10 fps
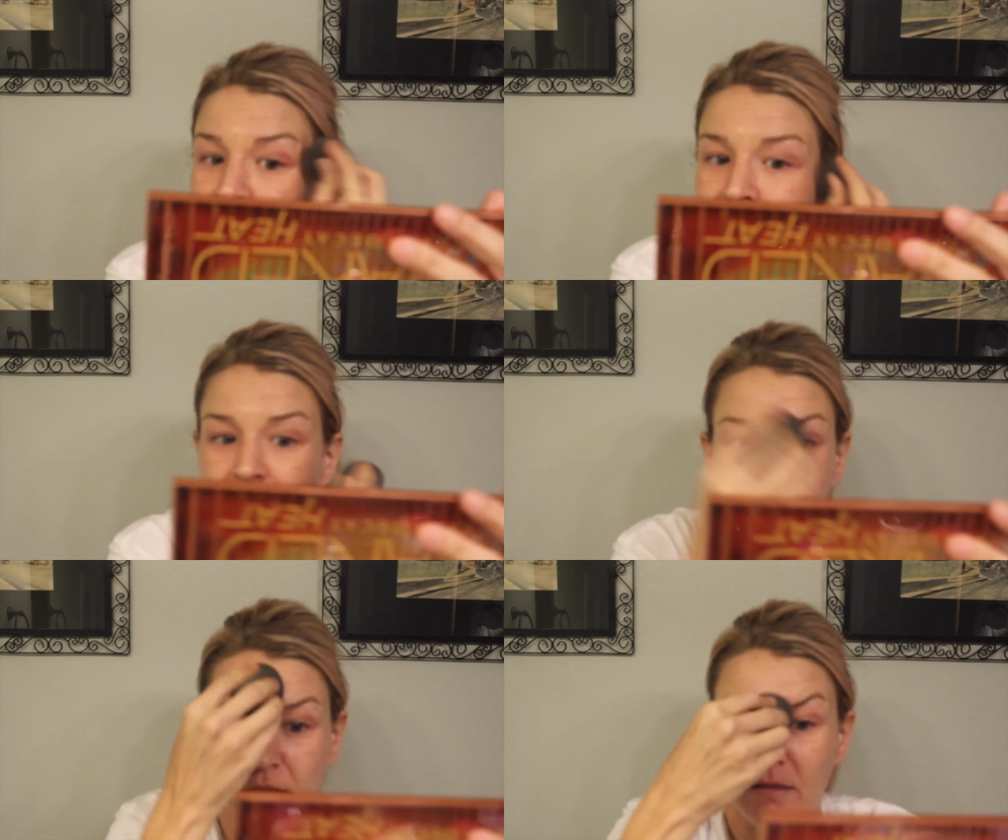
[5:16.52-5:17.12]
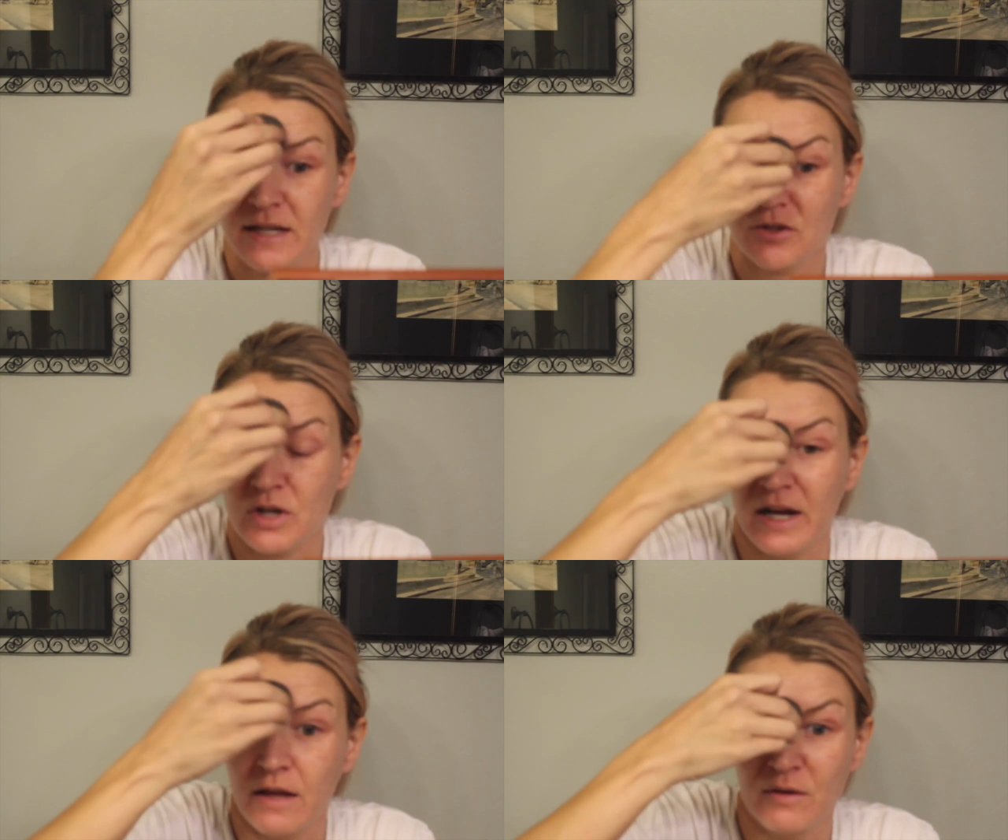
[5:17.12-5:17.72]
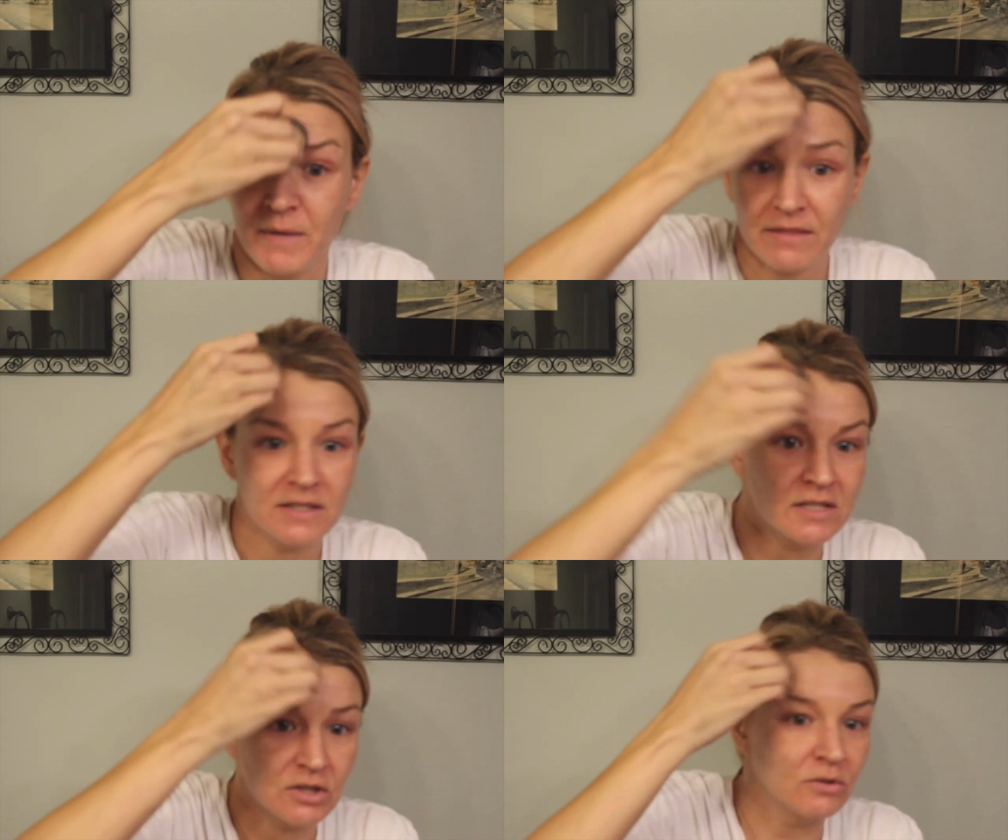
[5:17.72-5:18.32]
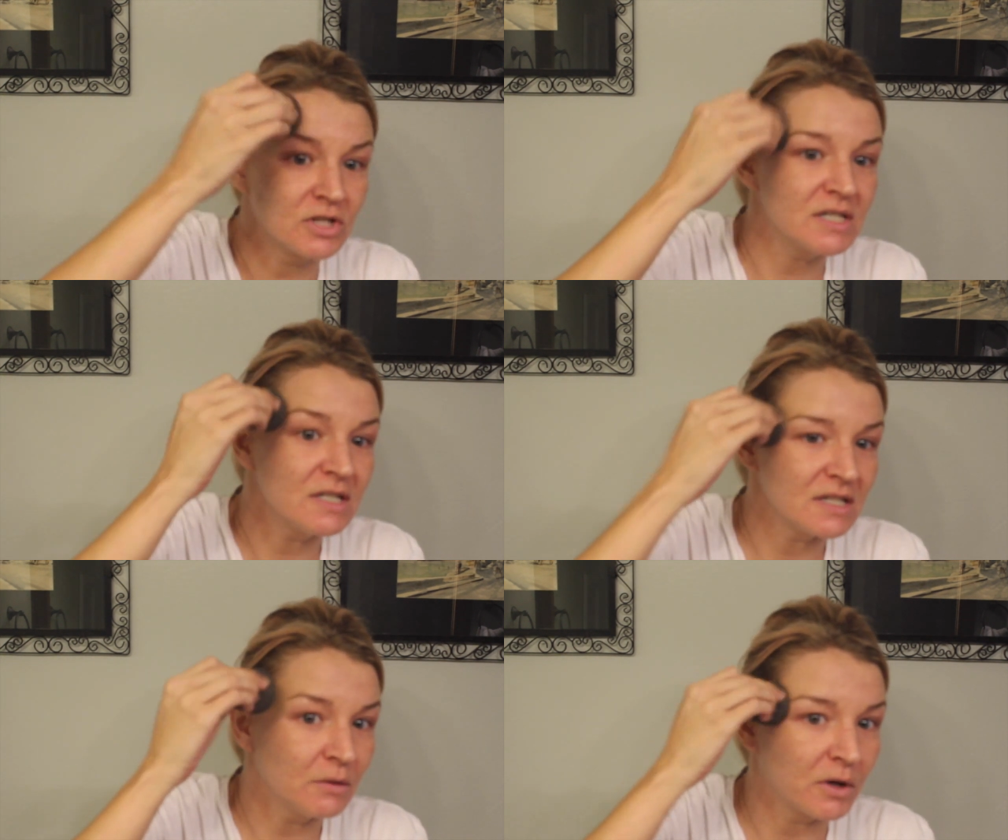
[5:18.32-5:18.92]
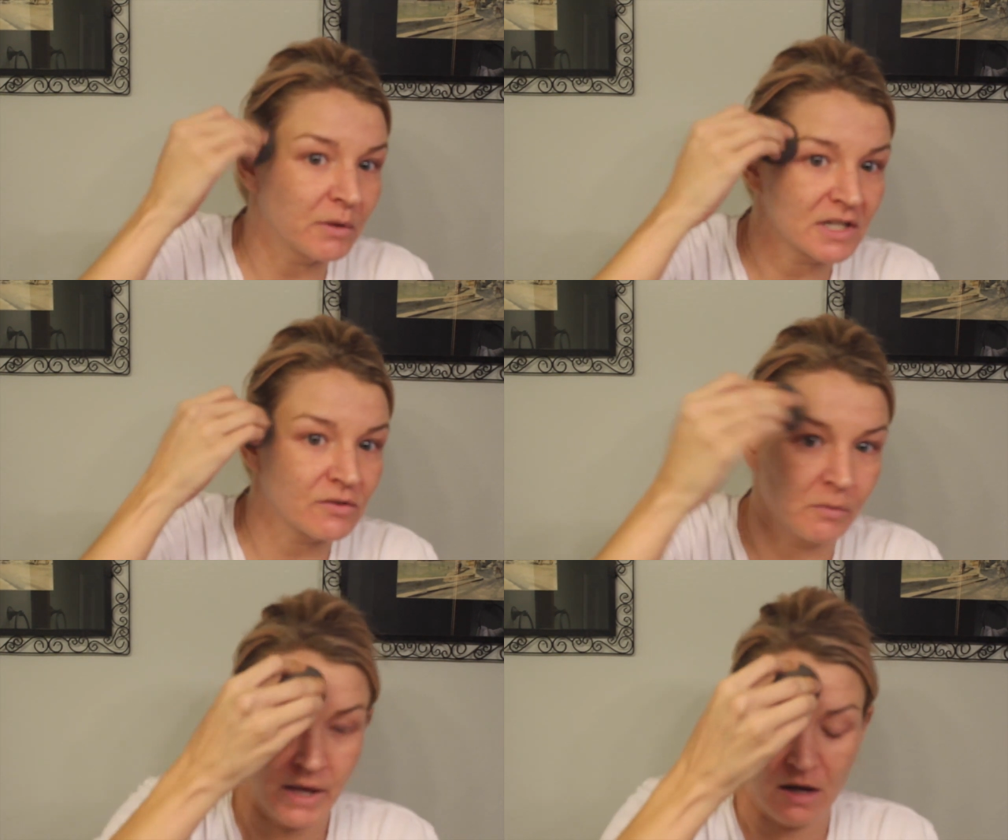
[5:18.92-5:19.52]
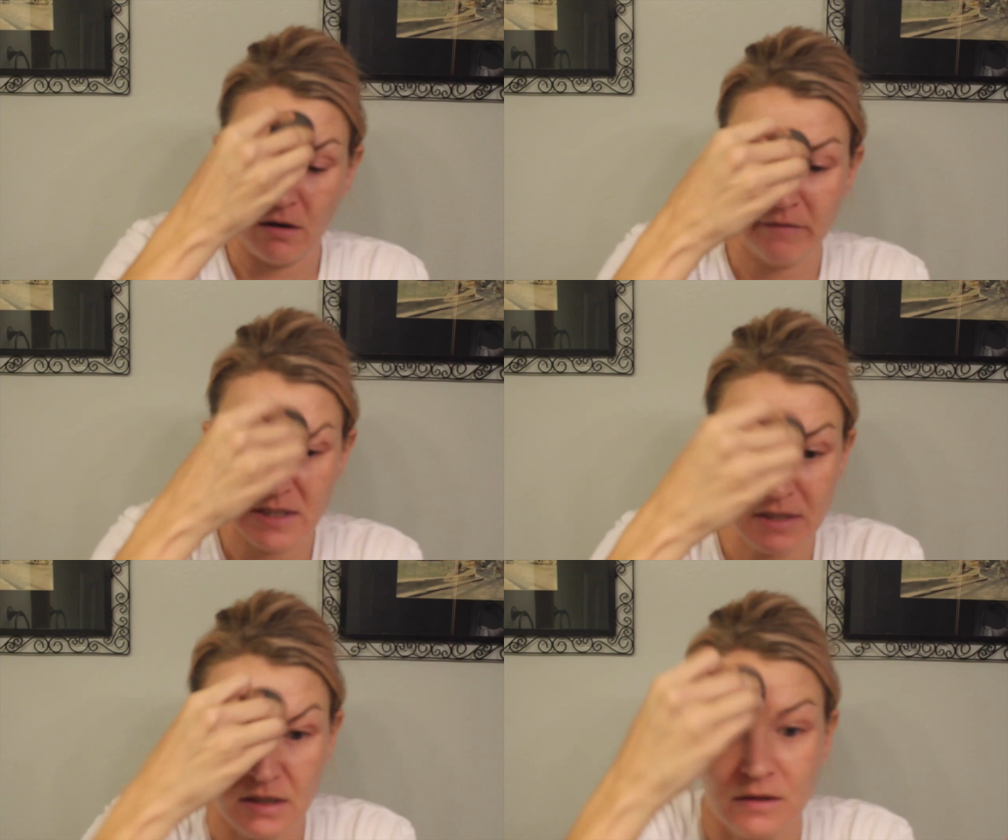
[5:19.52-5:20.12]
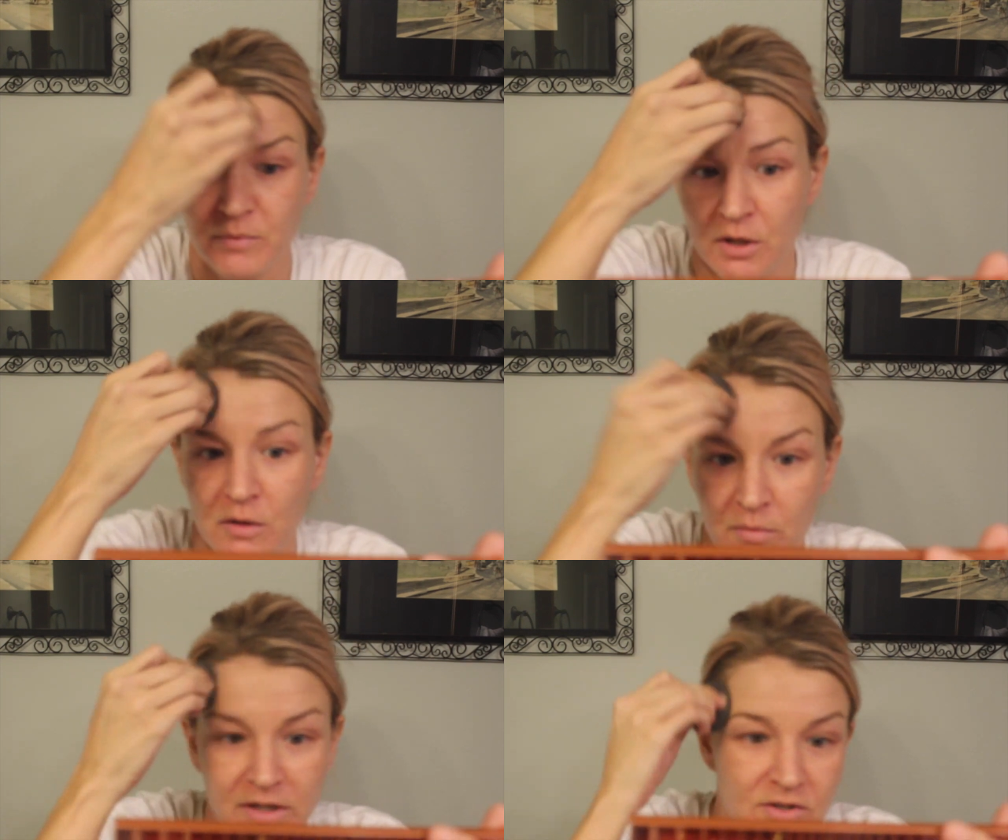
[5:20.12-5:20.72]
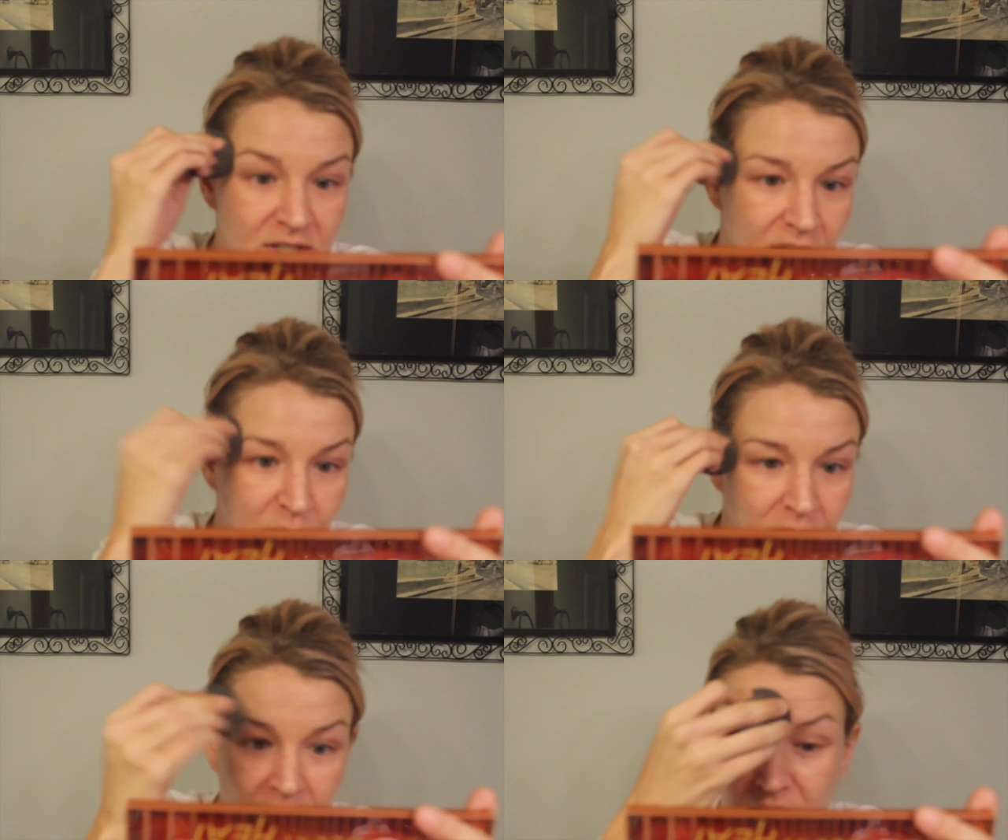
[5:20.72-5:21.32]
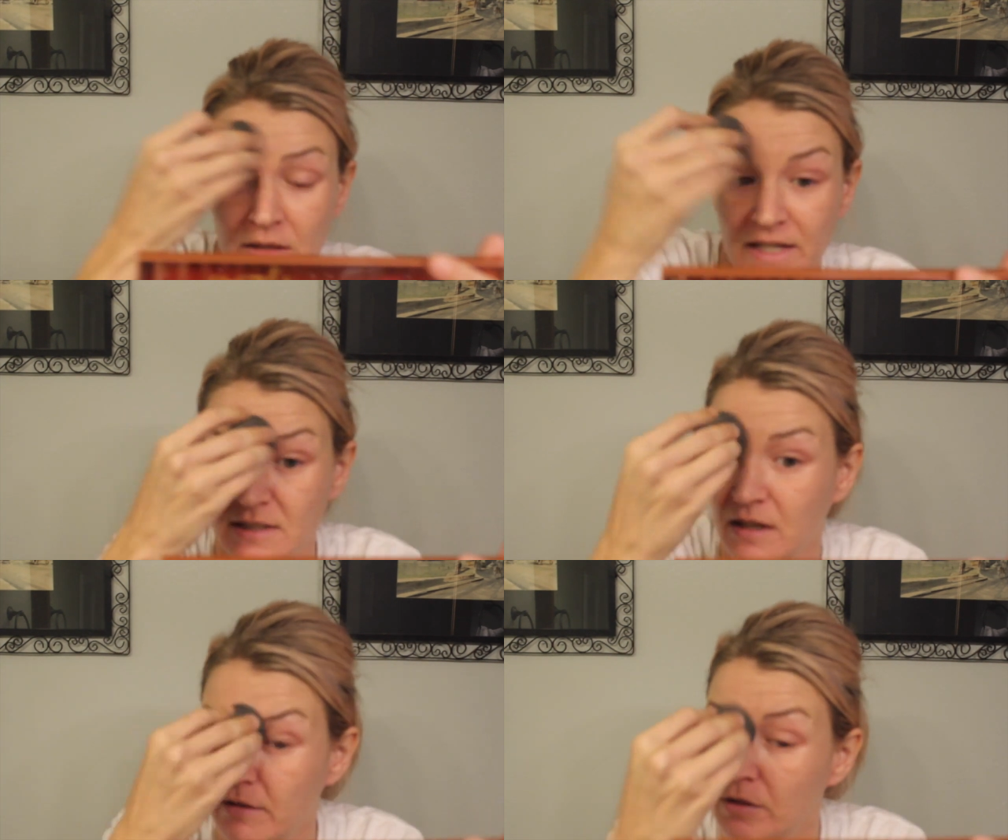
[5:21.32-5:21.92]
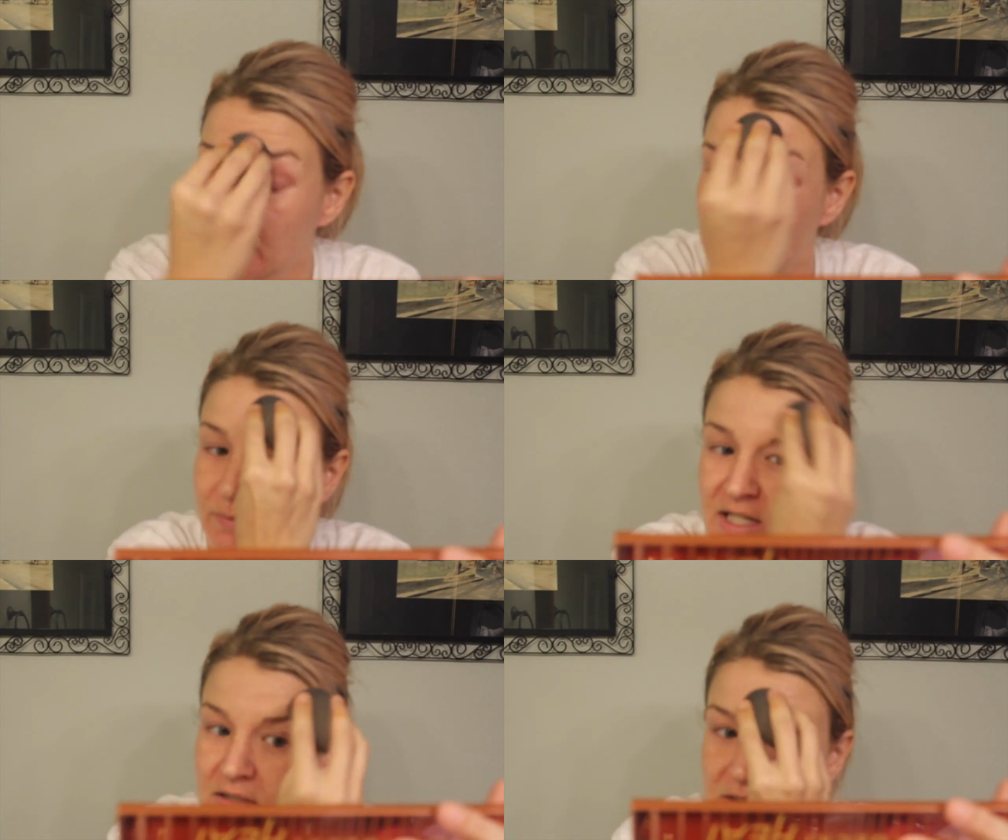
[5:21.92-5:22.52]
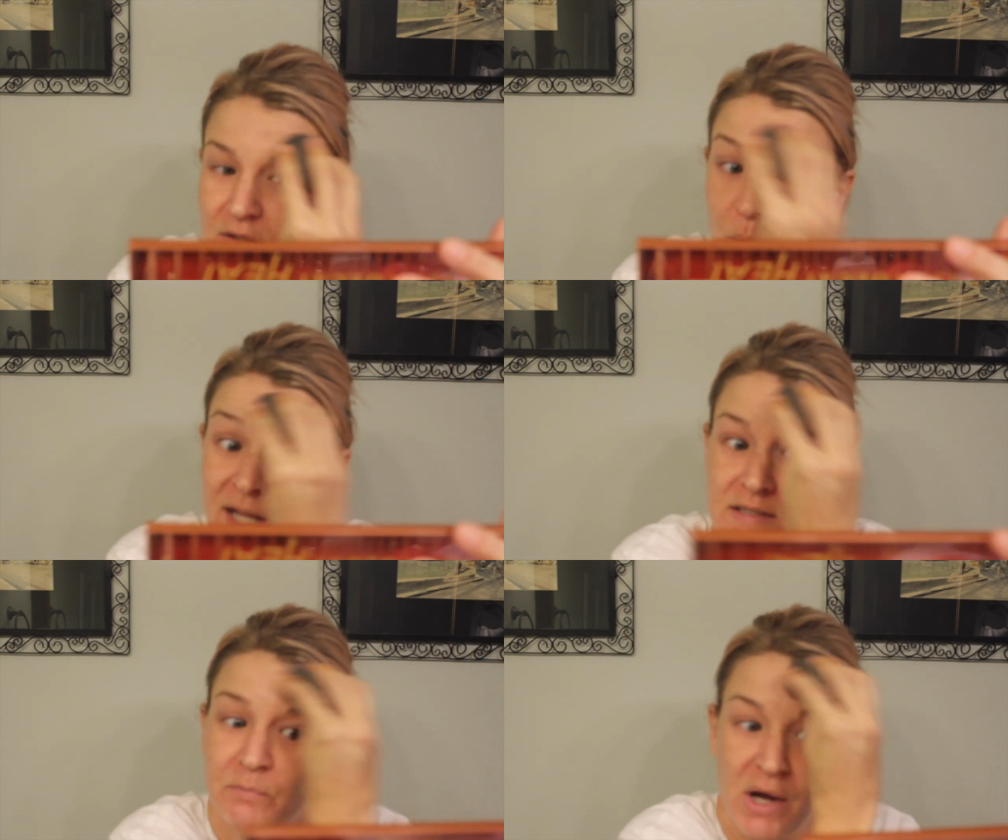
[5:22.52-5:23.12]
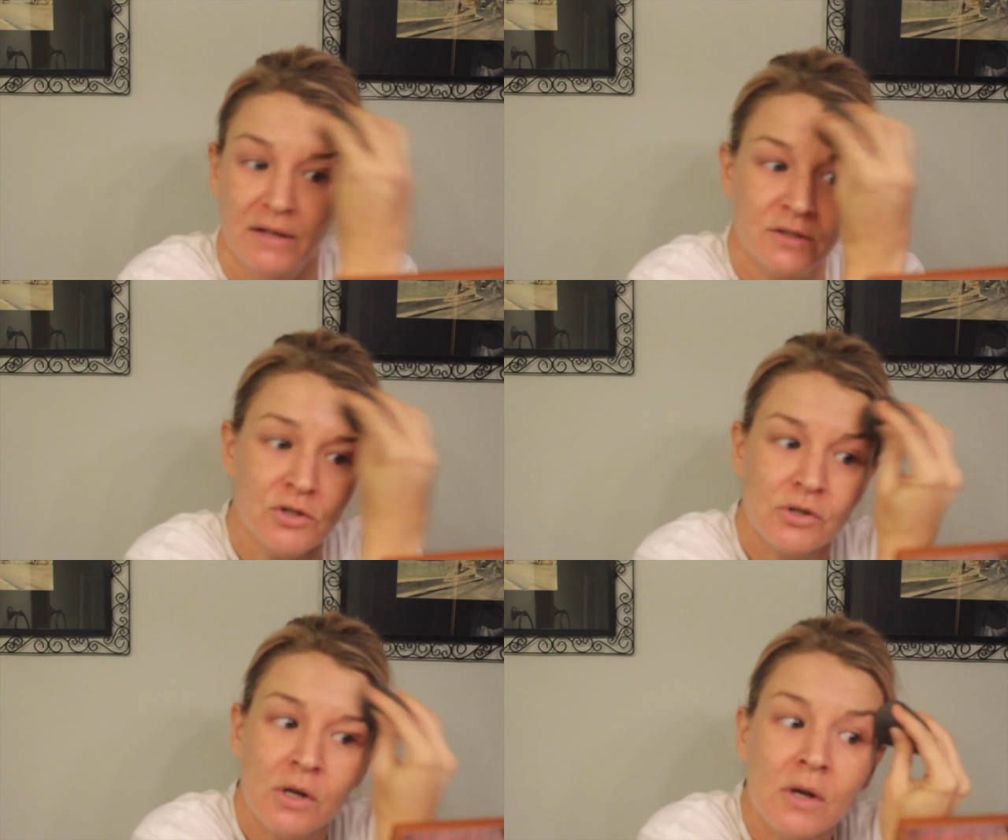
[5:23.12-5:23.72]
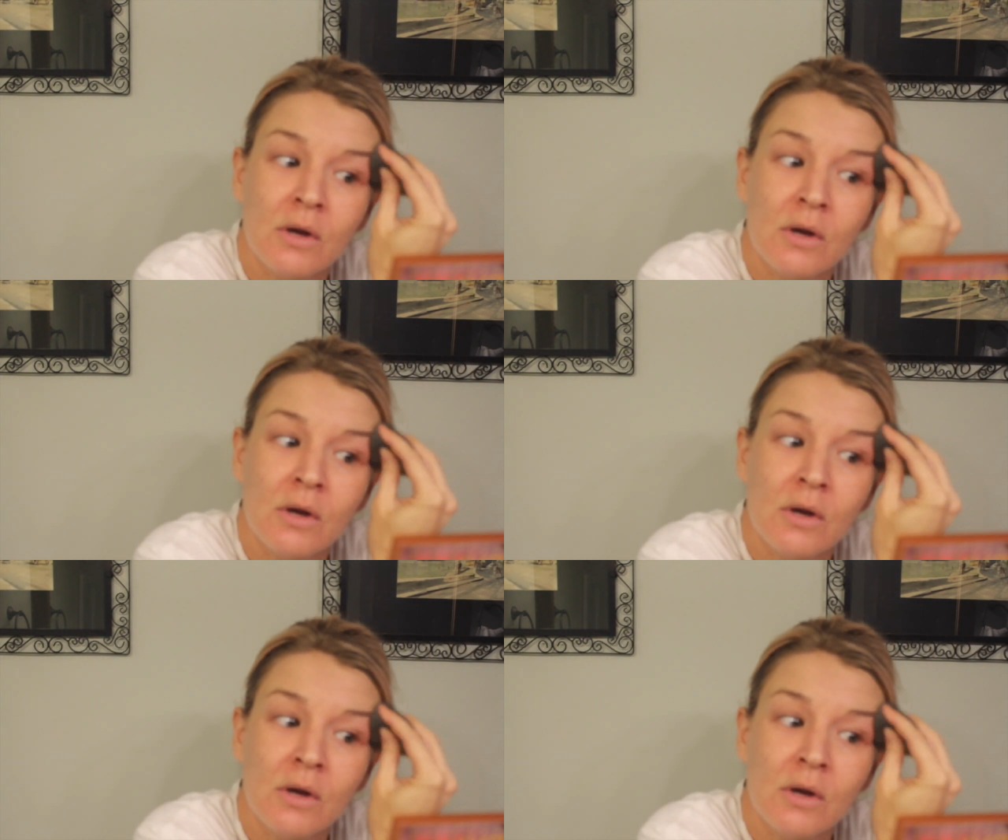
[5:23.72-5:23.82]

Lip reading: and then I like to try other methods too, just to see what works for me. Obviously the Beauty Blender is going to provide less coverage because it's a wet sponge.